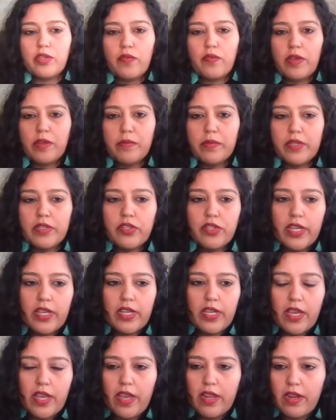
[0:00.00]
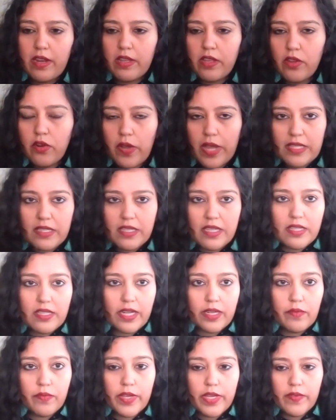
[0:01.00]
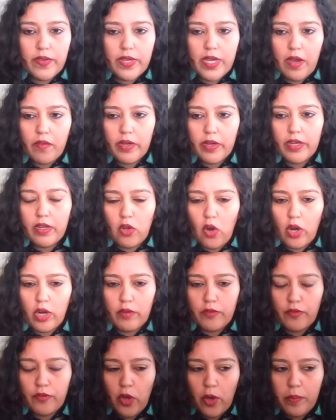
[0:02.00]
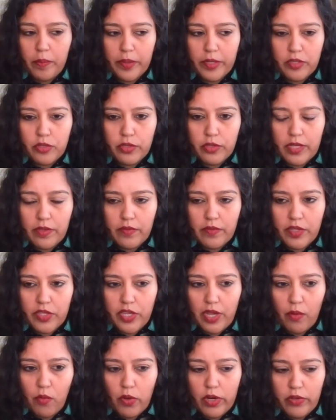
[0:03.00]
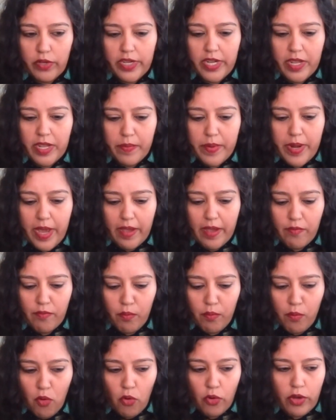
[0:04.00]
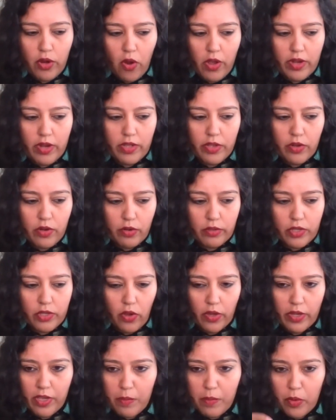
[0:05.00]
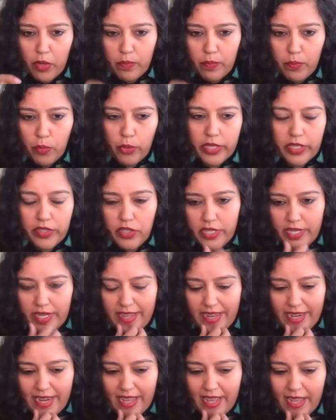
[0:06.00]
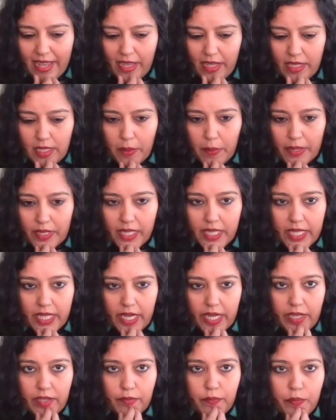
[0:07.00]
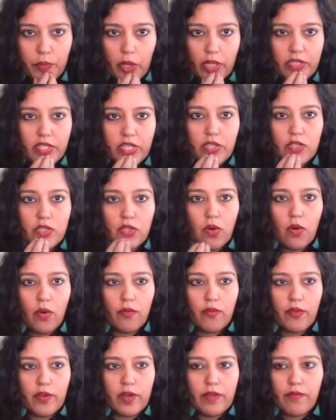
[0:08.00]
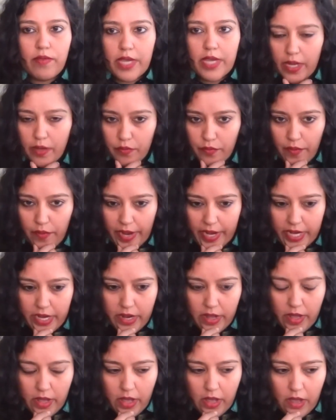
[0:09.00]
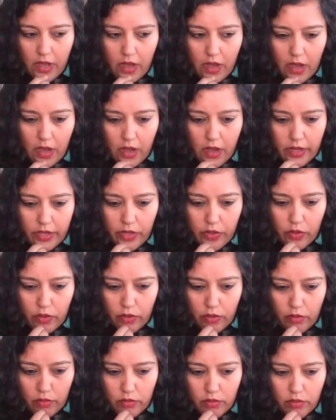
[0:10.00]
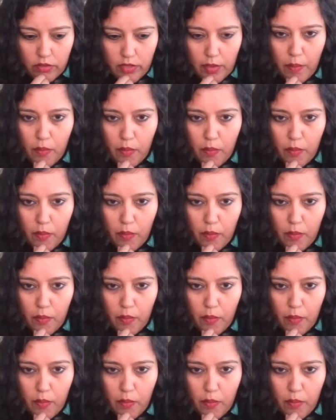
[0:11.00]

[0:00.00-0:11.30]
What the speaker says: you very much, Shringi. And, as I said, we covered a lot of topics today, which I want to deep dive more on, talking about poetry and some other creative projects. So hopefully we can find, some